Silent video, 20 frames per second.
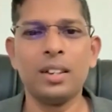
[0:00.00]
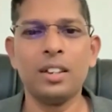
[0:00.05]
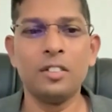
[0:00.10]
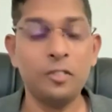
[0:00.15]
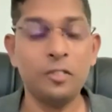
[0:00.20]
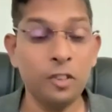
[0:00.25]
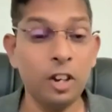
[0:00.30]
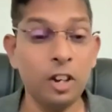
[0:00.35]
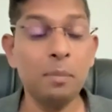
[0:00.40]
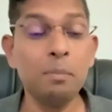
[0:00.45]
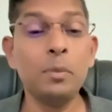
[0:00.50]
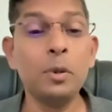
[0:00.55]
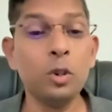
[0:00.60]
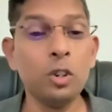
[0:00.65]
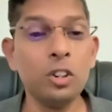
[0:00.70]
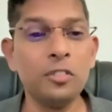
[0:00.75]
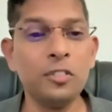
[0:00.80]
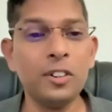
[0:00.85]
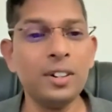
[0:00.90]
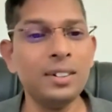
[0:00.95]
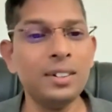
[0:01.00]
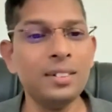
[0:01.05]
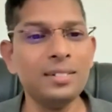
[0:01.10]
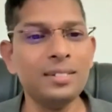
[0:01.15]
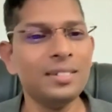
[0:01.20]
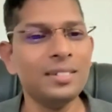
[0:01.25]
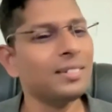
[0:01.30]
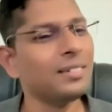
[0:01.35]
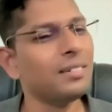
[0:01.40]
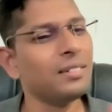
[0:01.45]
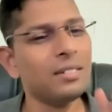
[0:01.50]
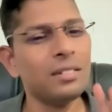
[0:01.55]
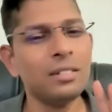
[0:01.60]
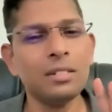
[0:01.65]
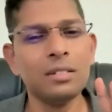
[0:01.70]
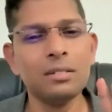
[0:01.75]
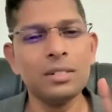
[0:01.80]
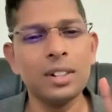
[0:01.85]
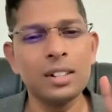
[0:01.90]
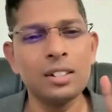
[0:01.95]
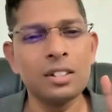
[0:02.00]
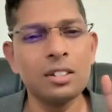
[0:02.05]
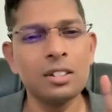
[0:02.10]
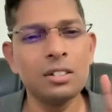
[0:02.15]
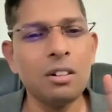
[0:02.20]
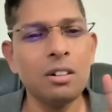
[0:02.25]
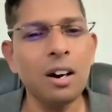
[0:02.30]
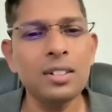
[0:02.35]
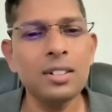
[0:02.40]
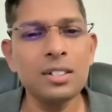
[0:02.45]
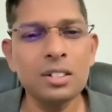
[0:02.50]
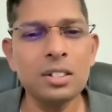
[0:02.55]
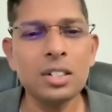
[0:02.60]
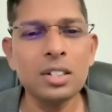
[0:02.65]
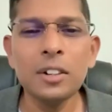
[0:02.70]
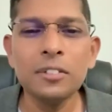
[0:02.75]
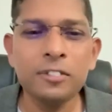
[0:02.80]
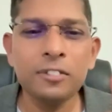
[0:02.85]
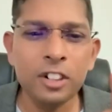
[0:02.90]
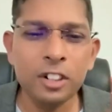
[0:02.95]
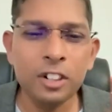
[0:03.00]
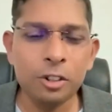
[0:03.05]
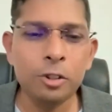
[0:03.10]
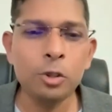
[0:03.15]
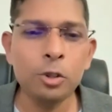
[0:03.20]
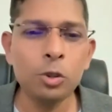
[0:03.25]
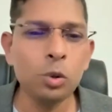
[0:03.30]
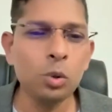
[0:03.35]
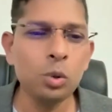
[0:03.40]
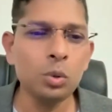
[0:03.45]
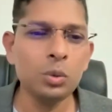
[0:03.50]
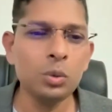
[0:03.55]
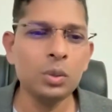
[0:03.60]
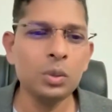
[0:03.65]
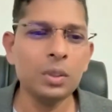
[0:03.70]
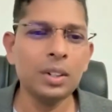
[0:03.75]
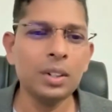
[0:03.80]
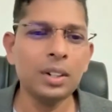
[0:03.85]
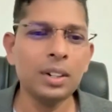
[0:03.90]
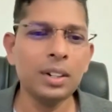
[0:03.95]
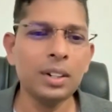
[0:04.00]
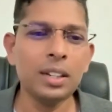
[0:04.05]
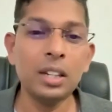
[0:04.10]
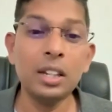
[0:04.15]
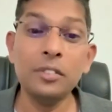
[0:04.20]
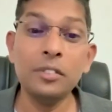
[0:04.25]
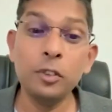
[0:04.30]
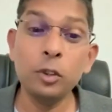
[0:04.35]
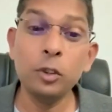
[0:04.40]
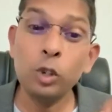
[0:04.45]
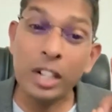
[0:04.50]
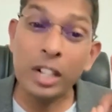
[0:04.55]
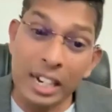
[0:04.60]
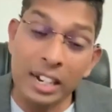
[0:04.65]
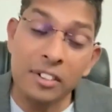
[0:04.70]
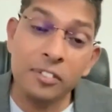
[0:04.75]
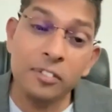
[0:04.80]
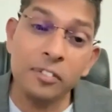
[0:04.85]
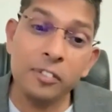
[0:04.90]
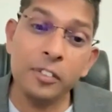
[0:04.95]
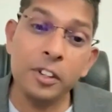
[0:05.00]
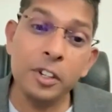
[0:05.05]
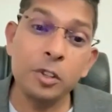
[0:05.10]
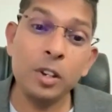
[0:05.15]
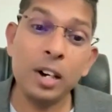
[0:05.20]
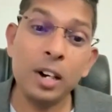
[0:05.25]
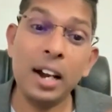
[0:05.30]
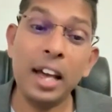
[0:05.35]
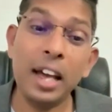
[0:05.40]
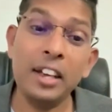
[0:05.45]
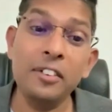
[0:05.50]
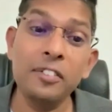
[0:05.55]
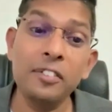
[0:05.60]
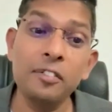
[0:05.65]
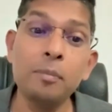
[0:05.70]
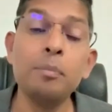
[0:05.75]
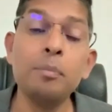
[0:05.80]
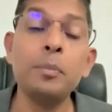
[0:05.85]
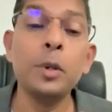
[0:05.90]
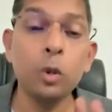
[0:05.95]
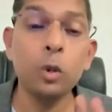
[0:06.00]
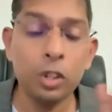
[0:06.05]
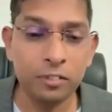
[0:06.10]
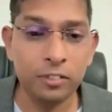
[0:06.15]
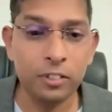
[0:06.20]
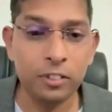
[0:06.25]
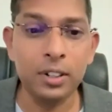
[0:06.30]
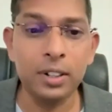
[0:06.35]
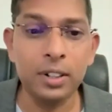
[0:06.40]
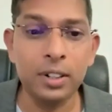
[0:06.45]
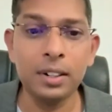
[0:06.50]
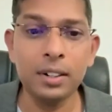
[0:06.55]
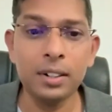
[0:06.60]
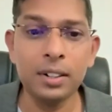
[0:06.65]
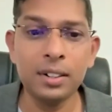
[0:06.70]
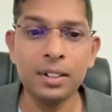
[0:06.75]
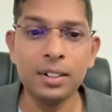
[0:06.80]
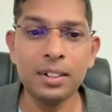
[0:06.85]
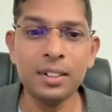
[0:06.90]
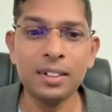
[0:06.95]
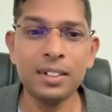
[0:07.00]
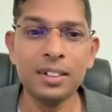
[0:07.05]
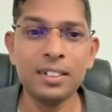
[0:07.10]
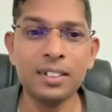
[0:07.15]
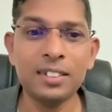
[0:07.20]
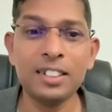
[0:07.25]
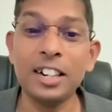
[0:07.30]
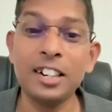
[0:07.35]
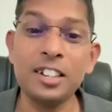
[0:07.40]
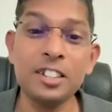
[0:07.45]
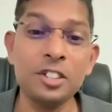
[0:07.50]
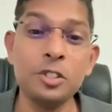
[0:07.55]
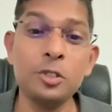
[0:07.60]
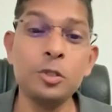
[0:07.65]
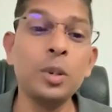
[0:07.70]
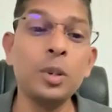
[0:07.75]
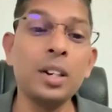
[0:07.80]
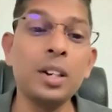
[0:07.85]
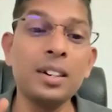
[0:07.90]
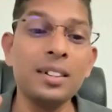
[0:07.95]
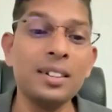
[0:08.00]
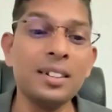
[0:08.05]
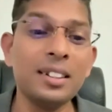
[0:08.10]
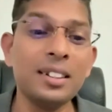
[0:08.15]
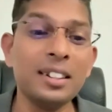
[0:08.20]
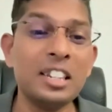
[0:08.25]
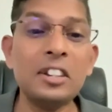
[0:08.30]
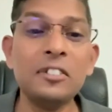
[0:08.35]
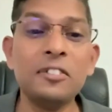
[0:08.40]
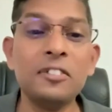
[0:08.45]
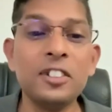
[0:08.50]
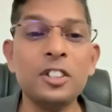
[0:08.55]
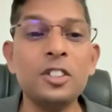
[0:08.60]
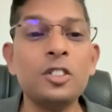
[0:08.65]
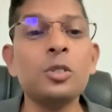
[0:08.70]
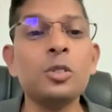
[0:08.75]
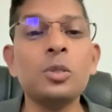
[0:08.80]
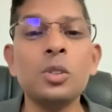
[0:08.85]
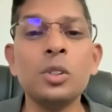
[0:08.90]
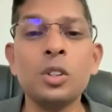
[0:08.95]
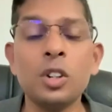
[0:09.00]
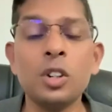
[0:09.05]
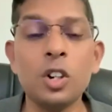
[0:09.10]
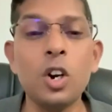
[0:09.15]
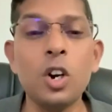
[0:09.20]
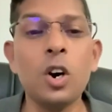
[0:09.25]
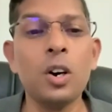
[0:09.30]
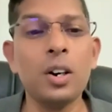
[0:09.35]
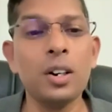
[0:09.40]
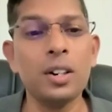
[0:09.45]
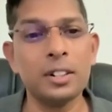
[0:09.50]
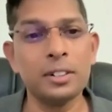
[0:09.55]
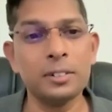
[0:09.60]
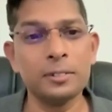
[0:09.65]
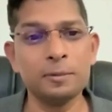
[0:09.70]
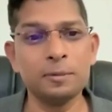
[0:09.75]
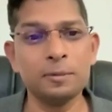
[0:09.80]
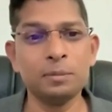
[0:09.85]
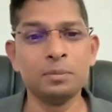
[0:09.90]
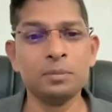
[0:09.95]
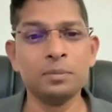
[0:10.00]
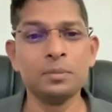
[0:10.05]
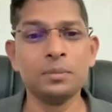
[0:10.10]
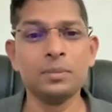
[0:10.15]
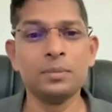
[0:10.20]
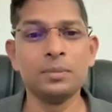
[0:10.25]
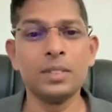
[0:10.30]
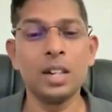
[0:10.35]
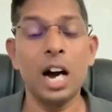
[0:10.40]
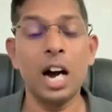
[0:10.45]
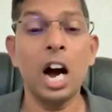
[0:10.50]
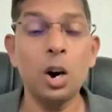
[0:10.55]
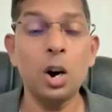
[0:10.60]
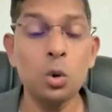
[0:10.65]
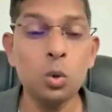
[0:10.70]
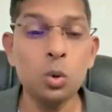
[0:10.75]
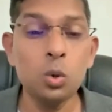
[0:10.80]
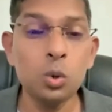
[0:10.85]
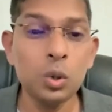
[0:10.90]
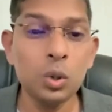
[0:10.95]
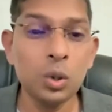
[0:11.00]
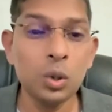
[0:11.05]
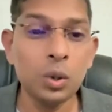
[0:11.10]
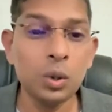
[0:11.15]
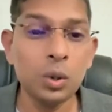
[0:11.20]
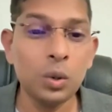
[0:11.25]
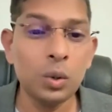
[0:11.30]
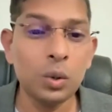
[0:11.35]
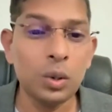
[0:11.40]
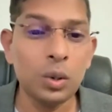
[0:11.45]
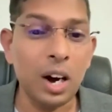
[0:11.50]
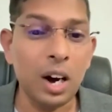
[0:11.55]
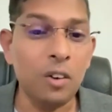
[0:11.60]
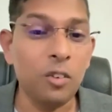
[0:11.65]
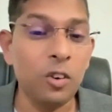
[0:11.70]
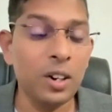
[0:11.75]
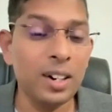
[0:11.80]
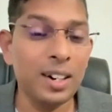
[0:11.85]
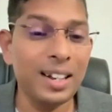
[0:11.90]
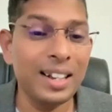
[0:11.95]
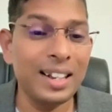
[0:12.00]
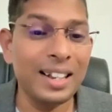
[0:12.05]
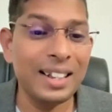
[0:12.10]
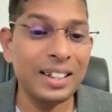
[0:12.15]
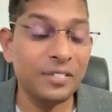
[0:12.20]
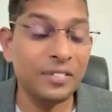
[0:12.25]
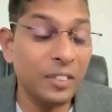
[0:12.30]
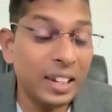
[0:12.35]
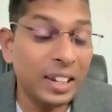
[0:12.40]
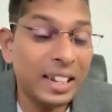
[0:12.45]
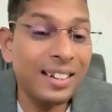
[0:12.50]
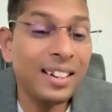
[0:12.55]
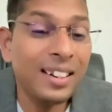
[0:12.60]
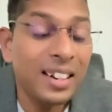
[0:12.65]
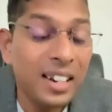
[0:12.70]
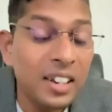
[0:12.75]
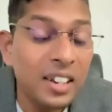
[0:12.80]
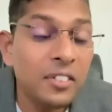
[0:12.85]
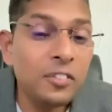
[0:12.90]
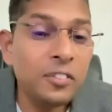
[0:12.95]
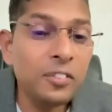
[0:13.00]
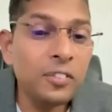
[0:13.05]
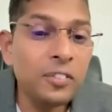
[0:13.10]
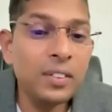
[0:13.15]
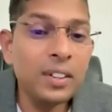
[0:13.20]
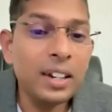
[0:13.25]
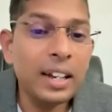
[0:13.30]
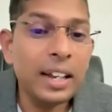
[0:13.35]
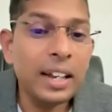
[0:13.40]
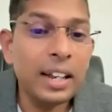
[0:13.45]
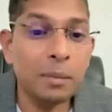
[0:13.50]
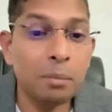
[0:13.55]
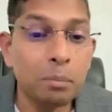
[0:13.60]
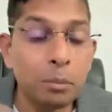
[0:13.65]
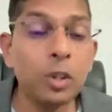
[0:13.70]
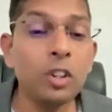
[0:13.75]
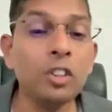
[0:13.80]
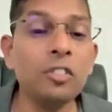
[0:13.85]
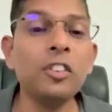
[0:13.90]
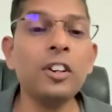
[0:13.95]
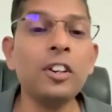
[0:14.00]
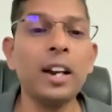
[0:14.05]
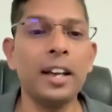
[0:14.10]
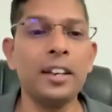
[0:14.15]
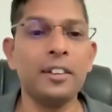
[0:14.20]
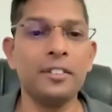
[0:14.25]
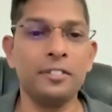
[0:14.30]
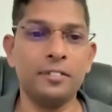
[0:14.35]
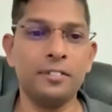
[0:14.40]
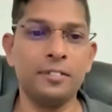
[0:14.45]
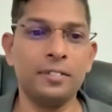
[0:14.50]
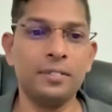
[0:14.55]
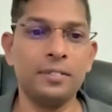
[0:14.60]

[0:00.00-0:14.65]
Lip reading: If you are beautiful, that is God's gift to you. If you live your life beautiful, that is your gift to God. How we can live a beautiful life?